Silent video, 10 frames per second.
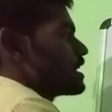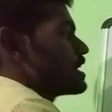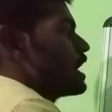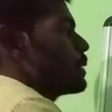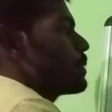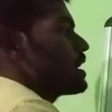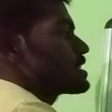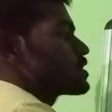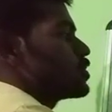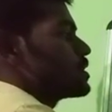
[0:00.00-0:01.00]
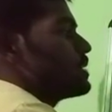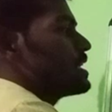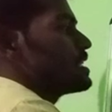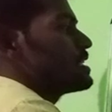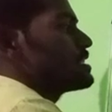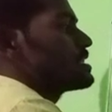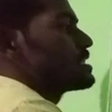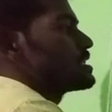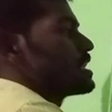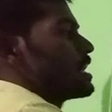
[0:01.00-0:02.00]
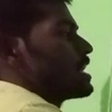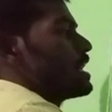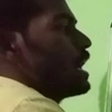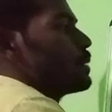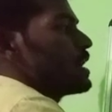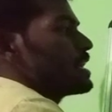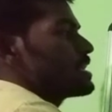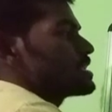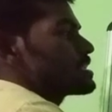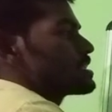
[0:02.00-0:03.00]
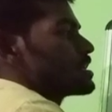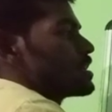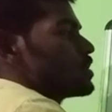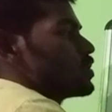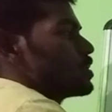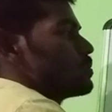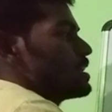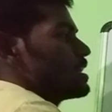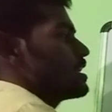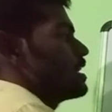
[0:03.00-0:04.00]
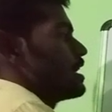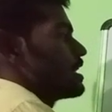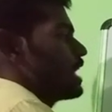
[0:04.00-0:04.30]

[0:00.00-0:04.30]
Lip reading: A plus root B is A minus root B.